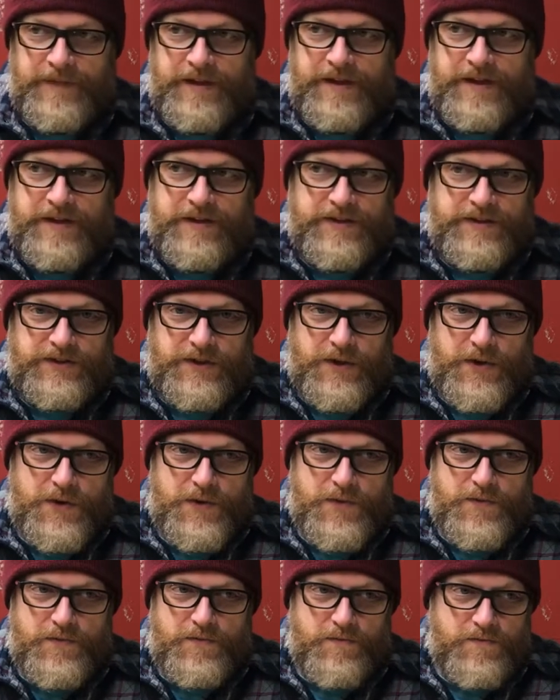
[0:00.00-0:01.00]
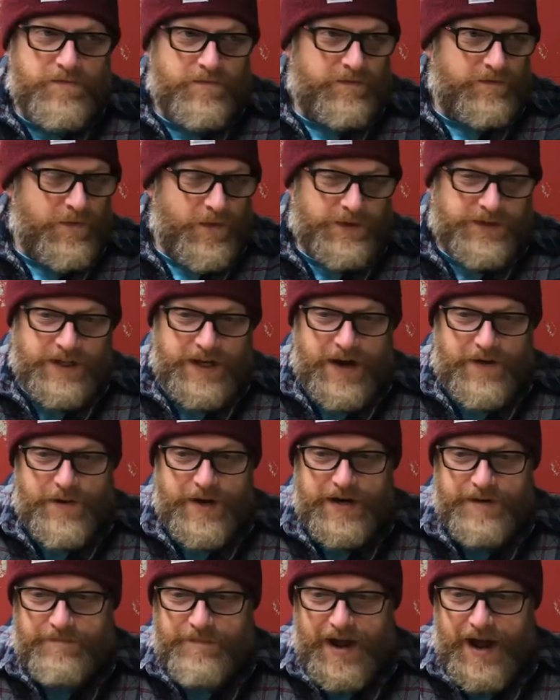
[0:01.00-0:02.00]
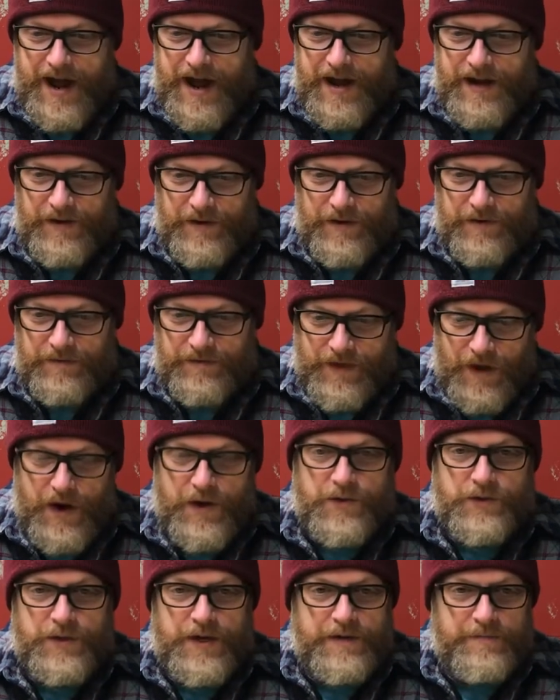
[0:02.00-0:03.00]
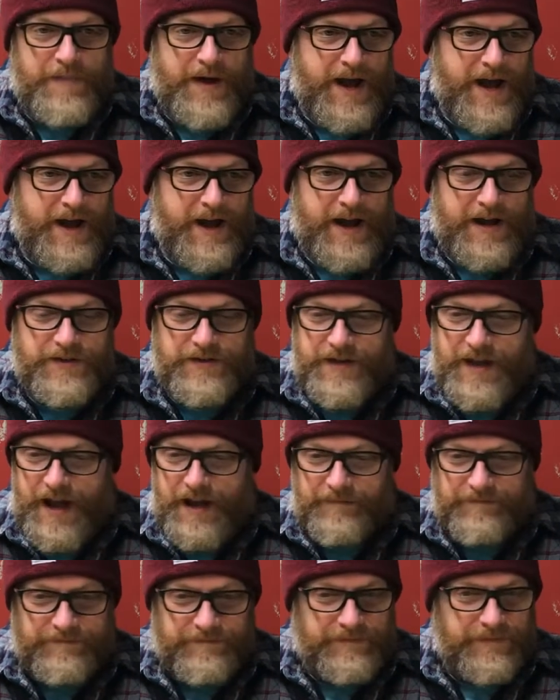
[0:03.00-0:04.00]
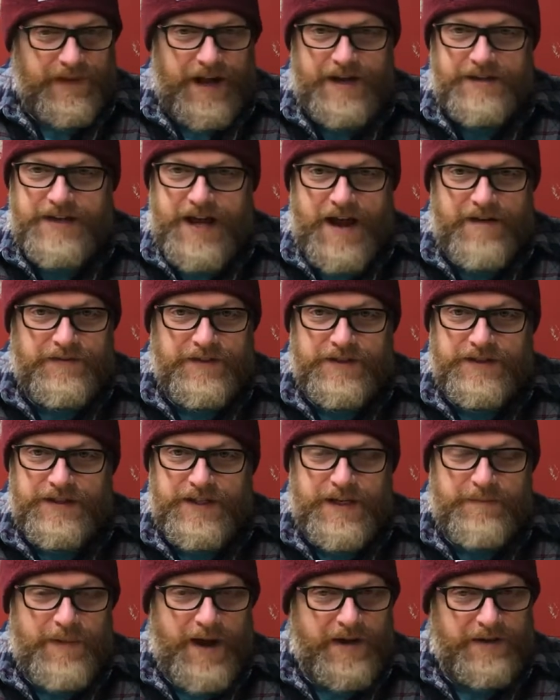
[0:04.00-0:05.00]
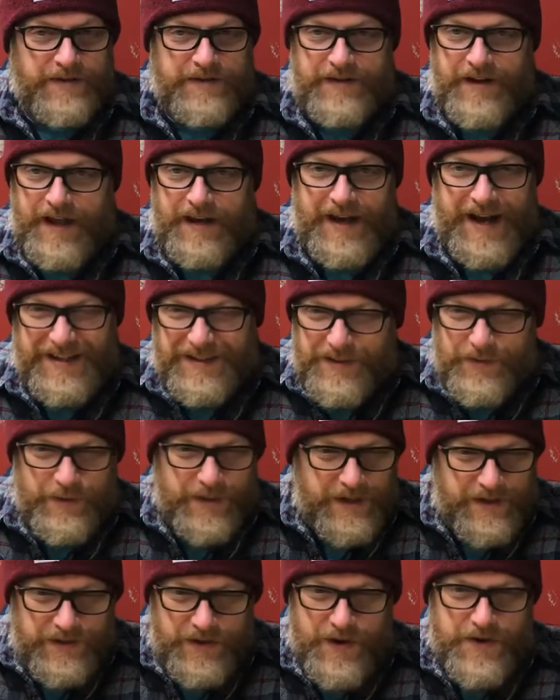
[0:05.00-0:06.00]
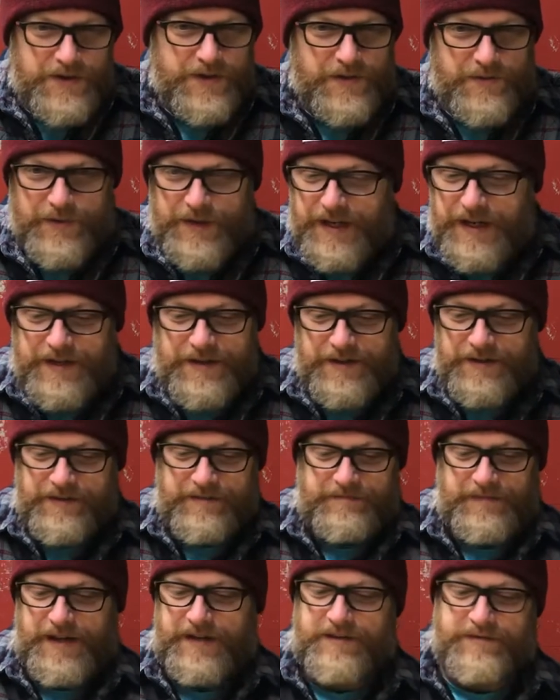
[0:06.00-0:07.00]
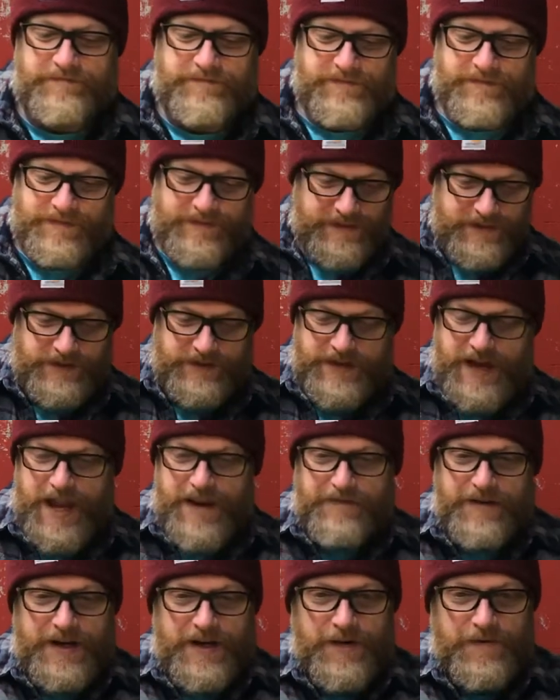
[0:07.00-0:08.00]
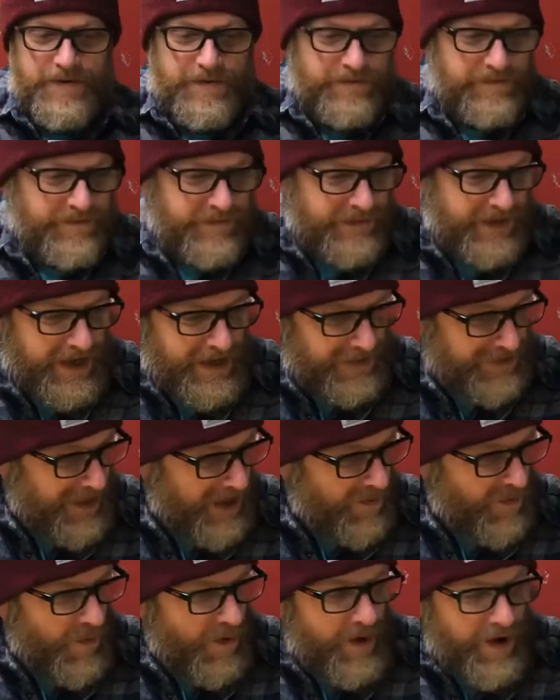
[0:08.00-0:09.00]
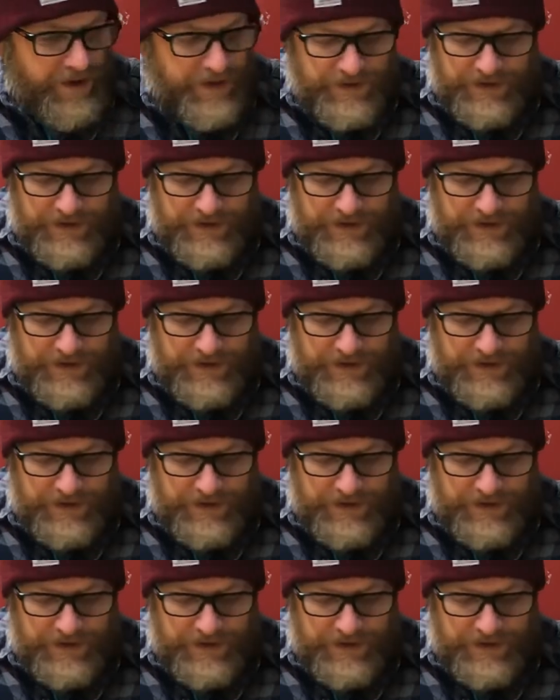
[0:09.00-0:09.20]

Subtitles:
So once I got ready to buy, or thought I was ready to buy, I dived in deep. I like to research and read and salivate over things that I want.